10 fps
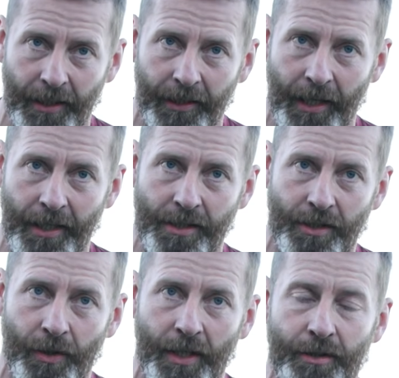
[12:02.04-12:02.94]
in case
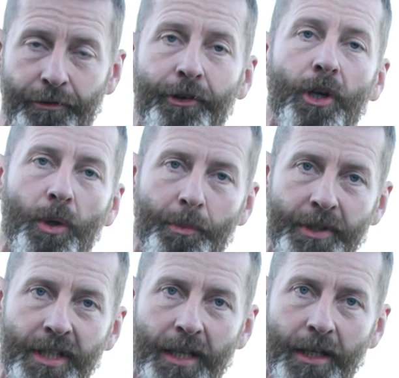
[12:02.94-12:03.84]
you need to follow up a
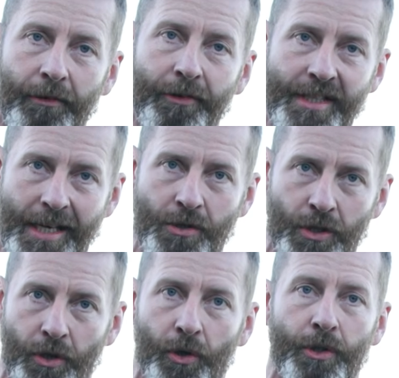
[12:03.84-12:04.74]
deer if it's
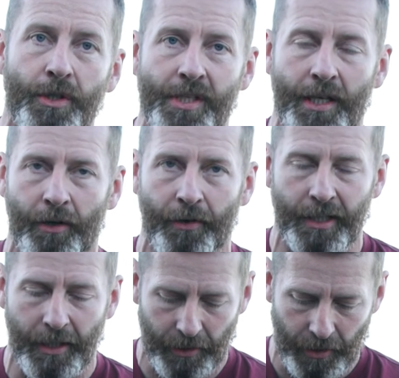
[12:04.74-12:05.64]
injured, or you see another
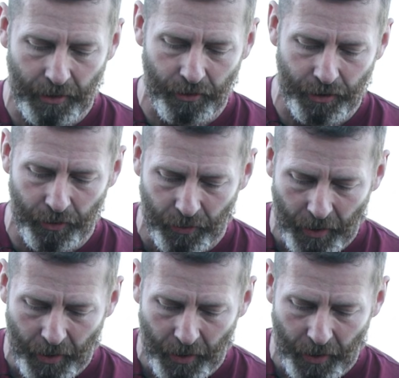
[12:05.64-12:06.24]
deer that you can shoot.